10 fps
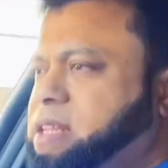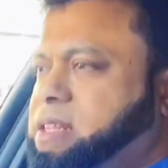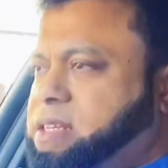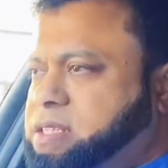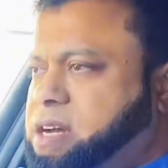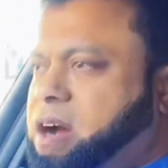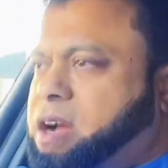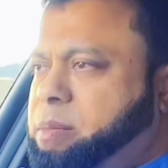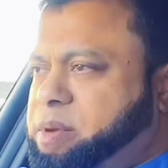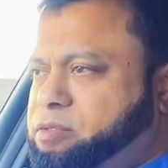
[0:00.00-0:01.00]
There's a car
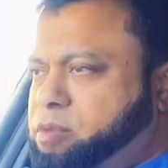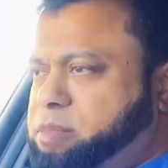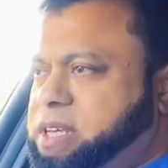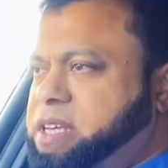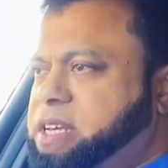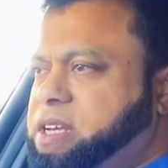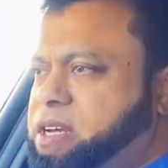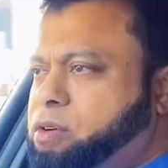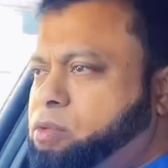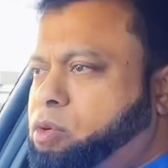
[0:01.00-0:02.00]
coming from the
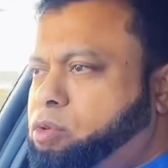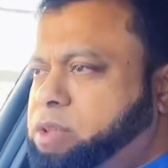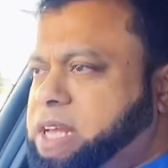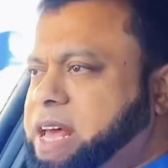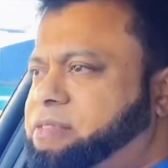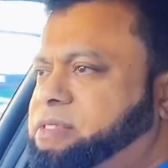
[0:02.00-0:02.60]
road on the left.